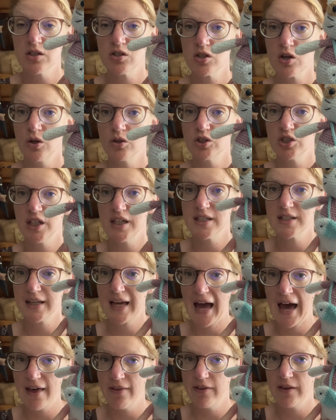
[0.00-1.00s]
So she is
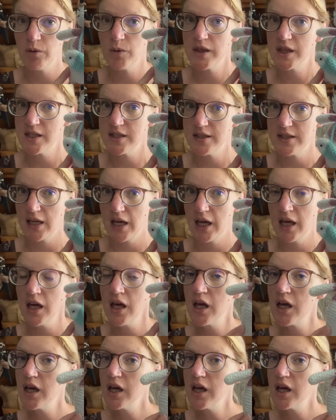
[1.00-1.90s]
Kathy with the C,